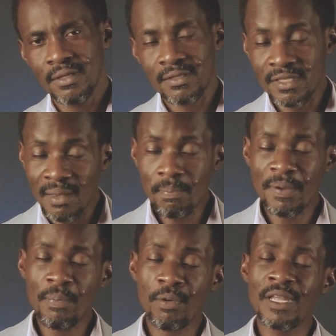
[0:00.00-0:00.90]
Some
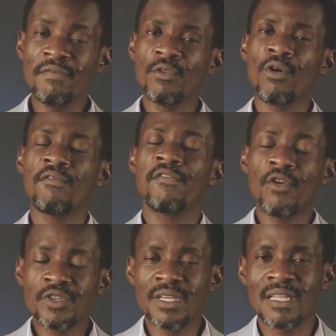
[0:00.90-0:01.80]
people, even
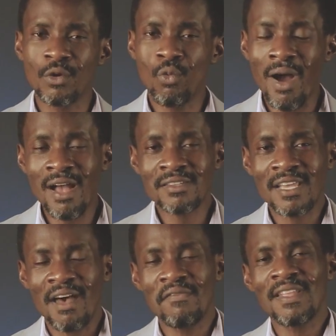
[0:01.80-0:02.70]
unfortunately,
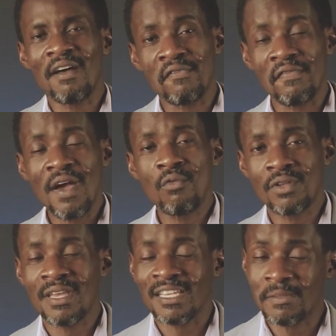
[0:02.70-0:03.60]
whilst having an affair
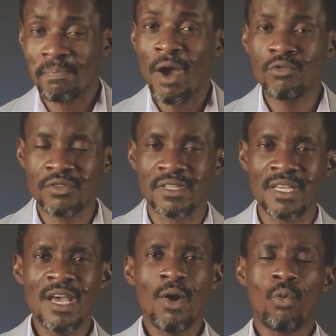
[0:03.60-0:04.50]
with their spouses,
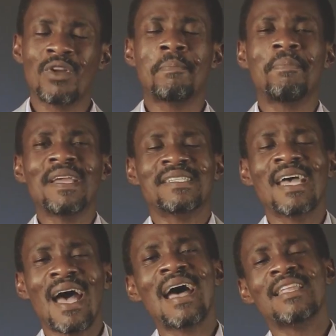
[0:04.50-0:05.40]
would
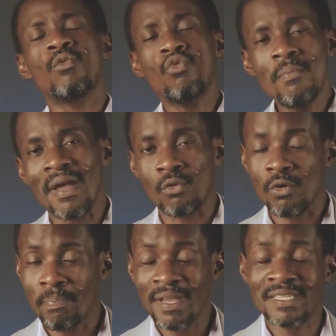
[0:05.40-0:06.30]
picture other women,
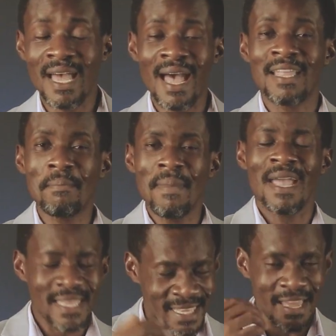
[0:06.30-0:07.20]
would picture other
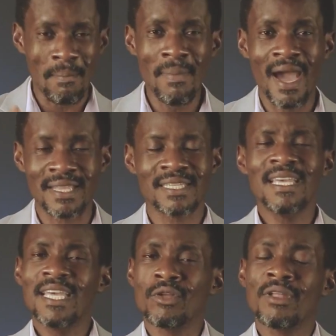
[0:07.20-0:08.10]
men in their mind
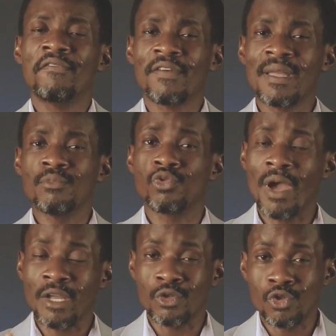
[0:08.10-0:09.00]
in order for them to
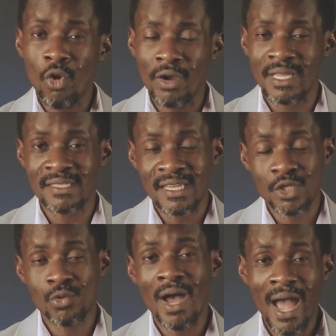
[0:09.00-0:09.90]
enjoy the
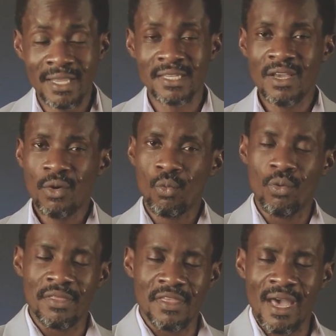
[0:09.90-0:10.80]
sexual act
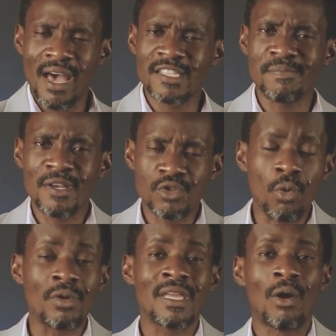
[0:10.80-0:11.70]
with their husbands
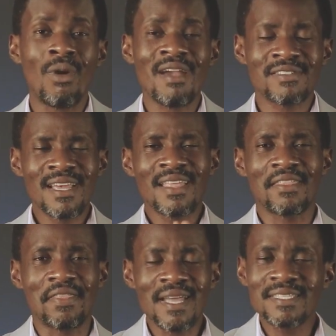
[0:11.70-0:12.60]
or with their wives.
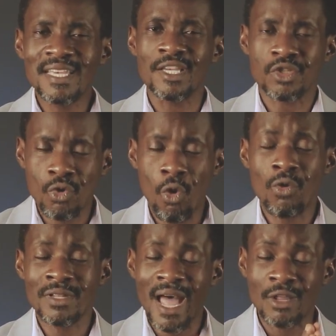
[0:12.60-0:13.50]
That is
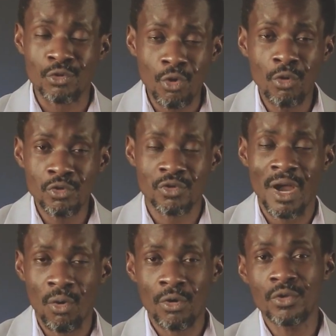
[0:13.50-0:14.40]
called adultery
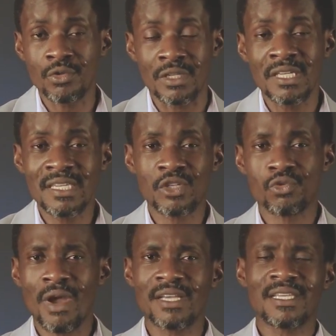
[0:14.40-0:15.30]
according to Jesus
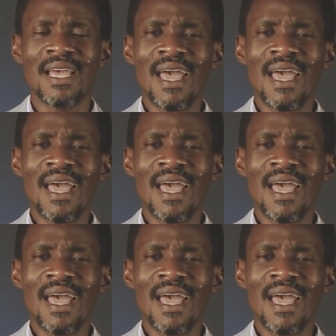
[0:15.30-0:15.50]
Christ.